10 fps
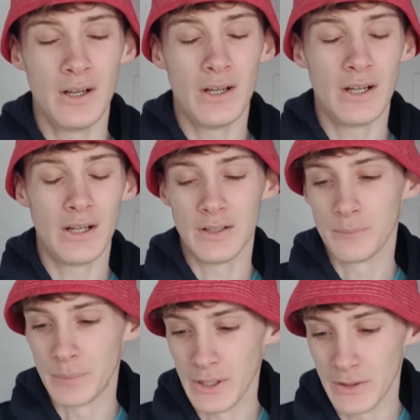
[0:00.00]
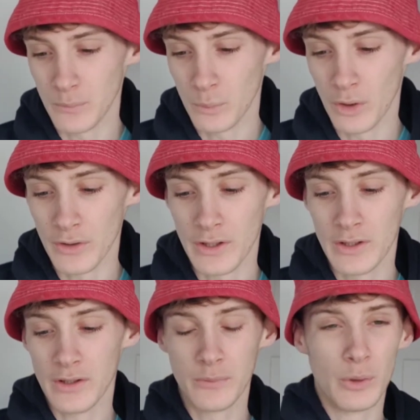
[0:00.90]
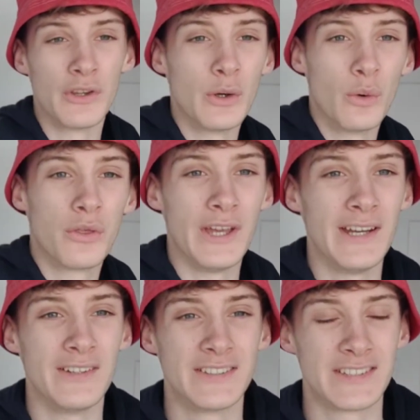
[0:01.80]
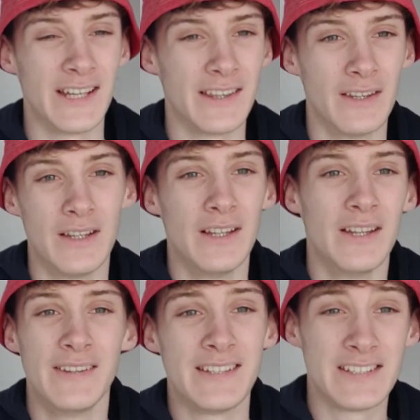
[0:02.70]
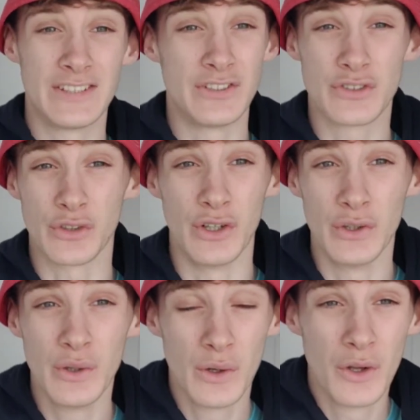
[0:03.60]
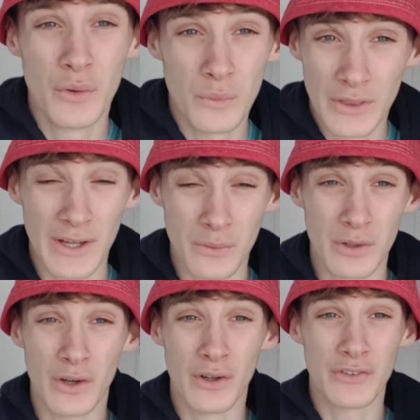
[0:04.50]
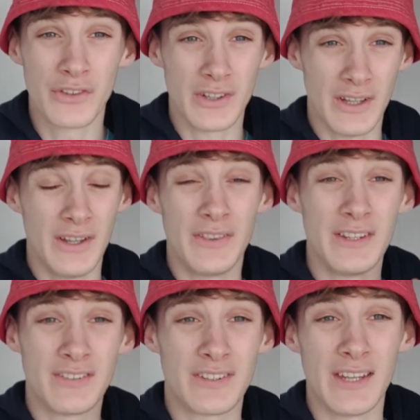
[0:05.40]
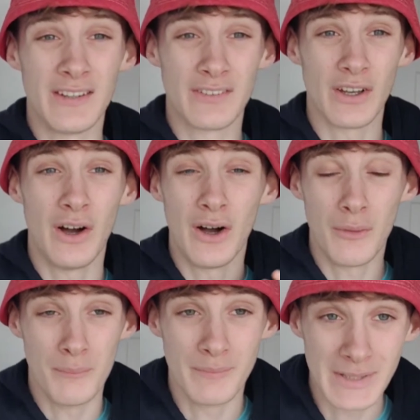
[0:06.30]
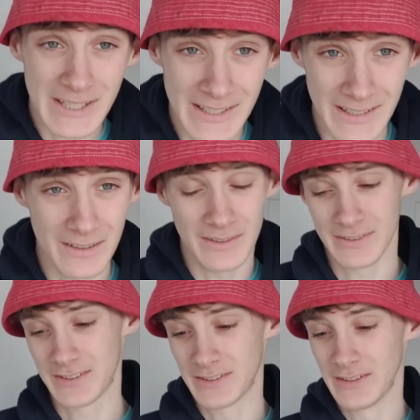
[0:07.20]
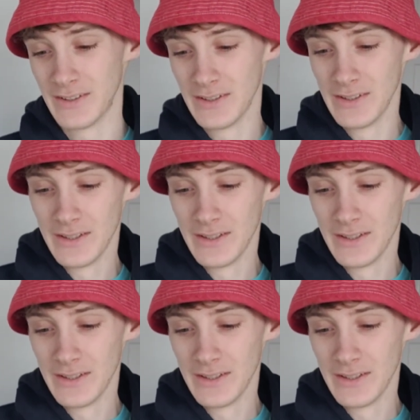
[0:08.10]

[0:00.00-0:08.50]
but what the author here is saying, that this isn't true. Without God, these things are meaningless.